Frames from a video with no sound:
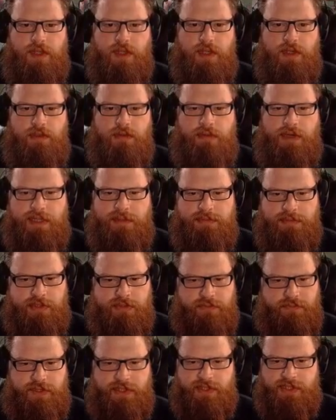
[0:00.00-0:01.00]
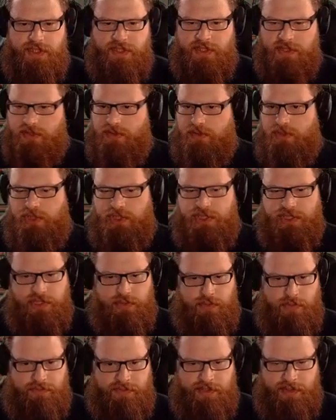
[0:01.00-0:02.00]
Right, let me just finish this shit
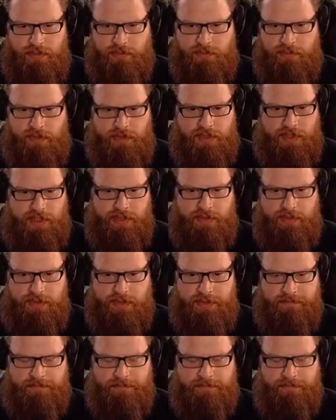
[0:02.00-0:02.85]
show off now that we've got down there.